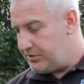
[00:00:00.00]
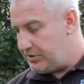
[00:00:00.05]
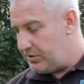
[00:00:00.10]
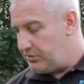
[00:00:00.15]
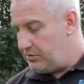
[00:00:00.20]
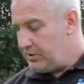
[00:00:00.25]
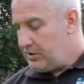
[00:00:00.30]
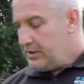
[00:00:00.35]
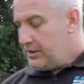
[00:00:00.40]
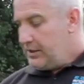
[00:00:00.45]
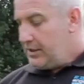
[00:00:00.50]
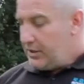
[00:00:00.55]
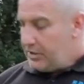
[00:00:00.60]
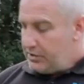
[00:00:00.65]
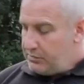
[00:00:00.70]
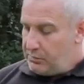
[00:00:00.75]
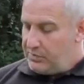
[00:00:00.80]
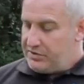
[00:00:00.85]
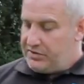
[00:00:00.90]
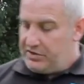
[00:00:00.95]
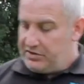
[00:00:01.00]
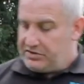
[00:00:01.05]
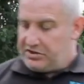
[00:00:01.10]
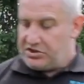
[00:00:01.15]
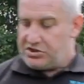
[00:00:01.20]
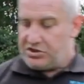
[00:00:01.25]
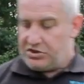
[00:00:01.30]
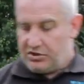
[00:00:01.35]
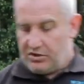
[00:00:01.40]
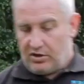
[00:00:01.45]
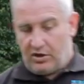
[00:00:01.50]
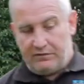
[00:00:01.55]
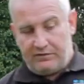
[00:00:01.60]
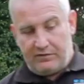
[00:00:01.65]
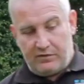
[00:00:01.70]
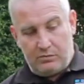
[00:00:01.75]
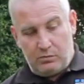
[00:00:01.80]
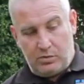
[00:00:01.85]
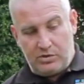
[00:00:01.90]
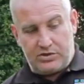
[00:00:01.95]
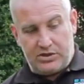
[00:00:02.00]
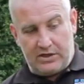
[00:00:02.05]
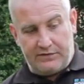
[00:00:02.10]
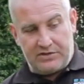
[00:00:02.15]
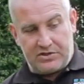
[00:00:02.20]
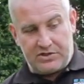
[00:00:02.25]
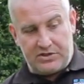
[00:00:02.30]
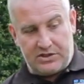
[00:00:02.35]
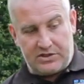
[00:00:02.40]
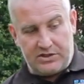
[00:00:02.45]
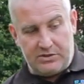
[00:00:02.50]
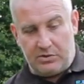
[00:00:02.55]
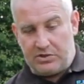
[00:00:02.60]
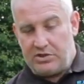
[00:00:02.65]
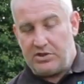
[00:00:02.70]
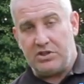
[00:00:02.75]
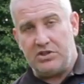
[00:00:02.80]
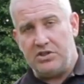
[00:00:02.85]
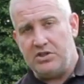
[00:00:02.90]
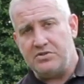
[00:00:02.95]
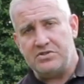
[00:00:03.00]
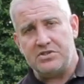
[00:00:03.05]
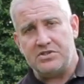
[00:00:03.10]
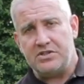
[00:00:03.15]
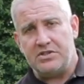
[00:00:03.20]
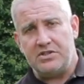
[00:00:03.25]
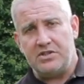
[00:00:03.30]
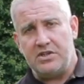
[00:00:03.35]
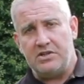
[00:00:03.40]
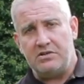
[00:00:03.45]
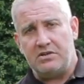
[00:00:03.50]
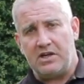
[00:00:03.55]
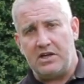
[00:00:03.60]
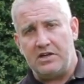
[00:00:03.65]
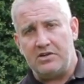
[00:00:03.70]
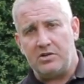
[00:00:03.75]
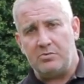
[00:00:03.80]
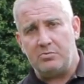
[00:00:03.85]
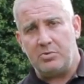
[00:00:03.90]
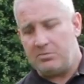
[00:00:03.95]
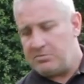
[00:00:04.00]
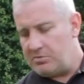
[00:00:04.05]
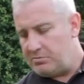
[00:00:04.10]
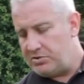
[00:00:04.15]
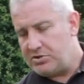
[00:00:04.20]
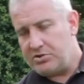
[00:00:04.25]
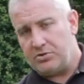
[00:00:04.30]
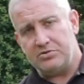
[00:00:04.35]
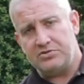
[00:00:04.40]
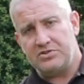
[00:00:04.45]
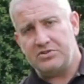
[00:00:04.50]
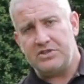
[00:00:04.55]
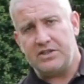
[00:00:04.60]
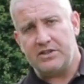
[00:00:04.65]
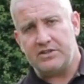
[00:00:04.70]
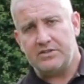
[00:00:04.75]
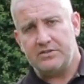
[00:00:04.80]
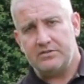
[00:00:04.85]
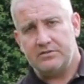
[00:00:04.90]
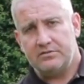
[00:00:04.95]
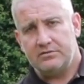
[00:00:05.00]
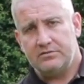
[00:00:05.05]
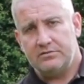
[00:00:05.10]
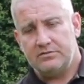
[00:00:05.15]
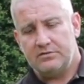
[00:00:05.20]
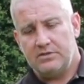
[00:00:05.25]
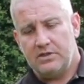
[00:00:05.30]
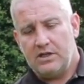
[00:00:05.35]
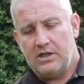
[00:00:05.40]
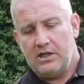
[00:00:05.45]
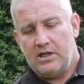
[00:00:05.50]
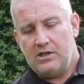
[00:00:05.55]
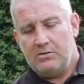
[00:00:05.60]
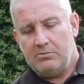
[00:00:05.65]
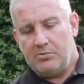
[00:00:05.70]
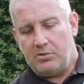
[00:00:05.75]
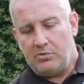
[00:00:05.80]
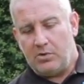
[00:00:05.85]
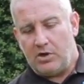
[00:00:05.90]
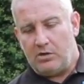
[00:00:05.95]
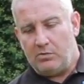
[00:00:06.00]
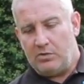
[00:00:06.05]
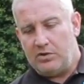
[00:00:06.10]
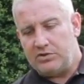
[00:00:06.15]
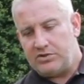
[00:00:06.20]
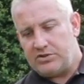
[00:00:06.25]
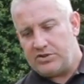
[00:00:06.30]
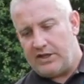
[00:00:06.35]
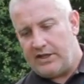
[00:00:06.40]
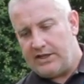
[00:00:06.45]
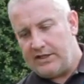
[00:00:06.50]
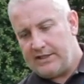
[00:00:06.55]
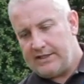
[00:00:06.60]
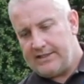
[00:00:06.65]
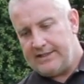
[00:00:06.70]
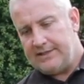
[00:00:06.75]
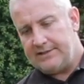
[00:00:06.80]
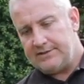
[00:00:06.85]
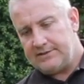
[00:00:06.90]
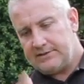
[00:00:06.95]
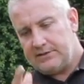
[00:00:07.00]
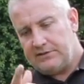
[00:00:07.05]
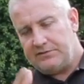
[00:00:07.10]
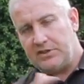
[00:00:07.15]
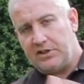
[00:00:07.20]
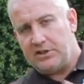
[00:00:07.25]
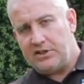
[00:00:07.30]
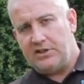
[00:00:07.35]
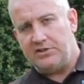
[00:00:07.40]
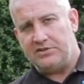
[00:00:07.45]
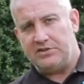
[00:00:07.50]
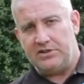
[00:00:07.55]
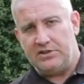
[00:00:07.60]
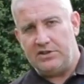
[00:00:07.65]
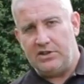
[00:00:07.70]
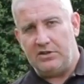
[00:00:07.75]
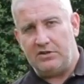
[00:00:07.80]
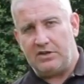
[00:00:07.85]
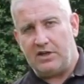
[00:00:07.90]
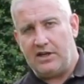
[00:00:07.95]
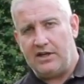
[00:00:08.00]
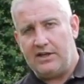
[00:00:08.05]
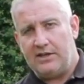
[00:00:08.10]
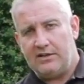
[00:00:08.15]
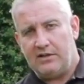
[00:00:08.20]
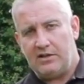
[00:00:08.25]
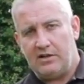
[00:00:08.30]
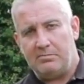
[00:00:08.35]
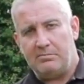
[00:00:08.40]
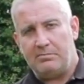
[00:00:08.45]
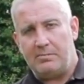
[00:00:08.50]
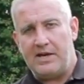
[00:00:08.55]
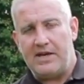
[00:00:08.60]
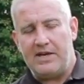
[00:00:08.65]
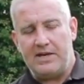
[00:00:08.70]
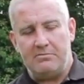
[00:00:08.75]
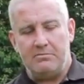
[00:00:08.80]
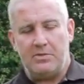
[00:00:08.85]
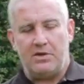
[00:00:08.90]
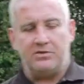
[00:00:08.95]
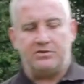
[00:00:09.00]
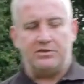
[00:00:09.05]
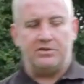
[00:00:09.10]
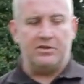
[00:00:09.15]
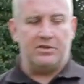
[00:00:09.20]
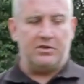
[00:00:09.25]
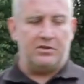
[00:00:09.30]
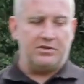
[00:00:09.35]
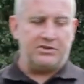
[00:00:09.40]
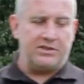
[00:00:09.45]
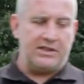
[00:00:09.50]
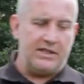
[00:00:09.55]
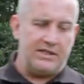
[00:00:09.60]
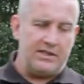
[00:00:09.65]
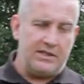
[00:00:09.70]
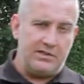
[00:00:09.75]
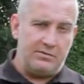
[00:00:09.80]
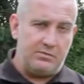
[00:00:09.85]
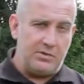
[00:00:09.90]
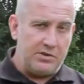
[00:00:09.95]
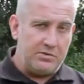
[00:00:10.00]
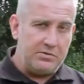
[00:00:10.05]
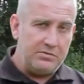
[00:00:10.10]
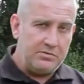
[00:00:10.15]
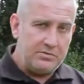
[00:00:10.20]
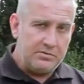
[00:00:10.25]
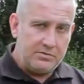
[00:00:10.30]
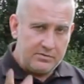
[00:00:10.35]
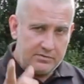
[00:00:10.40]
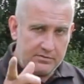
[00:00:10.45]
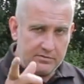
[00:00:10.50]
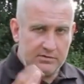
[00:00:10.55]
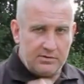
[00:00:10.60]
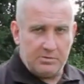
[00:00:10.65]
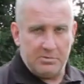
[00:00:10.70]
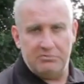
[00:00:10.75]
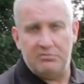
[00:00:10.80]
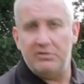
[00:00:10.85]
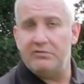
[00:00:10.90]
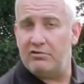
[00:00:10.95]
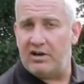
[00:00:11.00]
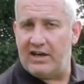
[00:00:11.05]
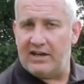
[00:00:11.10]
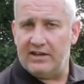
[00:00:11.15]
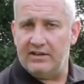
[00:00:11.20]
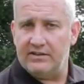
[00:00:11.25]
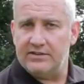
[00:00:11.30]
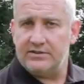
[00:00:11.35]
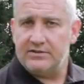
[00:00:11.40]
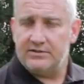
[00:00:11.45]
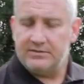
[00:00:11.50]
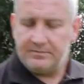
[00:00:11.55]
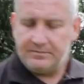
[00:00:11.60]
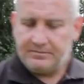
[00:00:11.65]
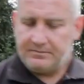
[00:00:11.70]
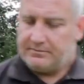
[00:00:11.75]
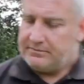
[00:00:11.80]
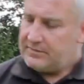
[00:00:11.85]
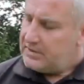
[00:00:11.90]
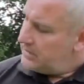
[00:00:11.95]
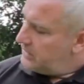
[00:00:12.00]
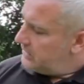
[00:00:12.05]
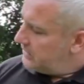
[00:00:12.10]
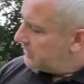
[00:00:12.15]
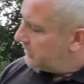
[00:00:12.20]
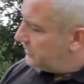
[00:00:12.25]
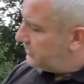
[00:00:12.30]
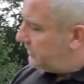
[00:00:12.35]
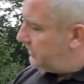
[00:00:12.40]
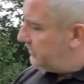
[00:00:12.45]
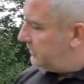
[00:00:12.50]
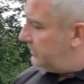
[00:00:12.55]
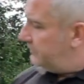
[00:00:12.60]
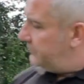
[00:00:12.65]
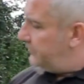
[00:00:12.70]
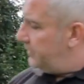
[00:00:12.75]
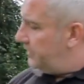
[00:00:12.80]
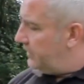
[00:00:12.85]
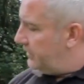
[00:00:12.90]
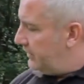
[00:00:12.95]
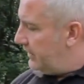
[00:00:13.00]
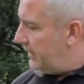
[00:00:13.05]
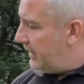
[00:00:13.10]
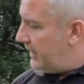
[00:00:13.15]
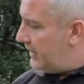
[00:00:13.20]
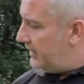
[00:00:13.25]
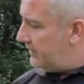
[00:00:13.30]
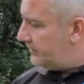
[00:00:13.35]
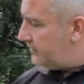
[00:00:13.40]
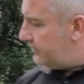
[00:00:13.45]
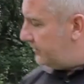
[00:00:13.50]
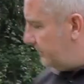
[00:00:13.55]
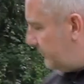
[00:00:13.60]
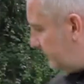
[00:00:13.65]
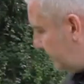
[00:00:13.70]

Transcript: to do, with the addition of whichever sticks you want. You can use this in the UK, no problem, with shorter sticks. But what I would say is, if you're going to use it in the UK, I'm betting most of the guys out there that will be river anglers, because you convert that